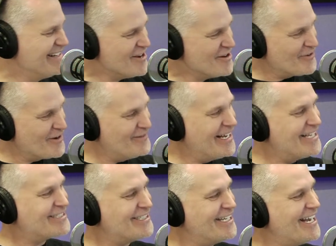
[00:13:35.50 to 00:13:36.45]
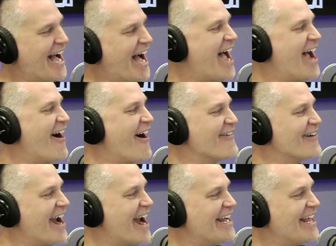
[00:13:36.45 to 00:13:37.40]
From listening to
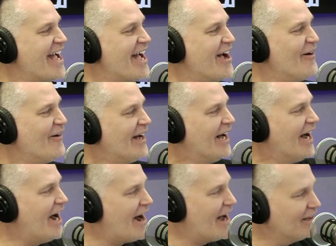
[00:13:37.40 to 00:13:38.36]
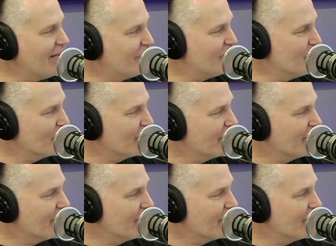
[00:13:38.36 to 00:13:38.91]
iHeartRadio. Oh, I love you, Marie.